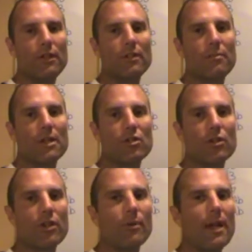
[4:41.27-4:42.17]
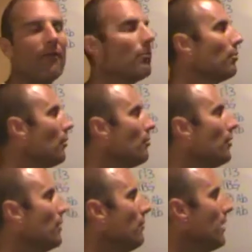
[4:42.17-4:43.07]
need to make sure that we have
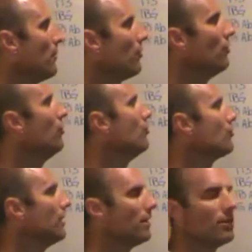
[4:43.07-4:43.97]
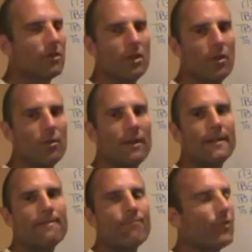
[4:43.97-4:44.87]
appropriate micronutrients. So
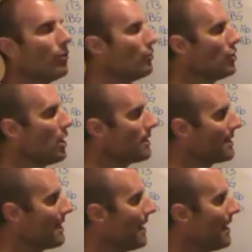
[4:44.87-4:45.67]
don't just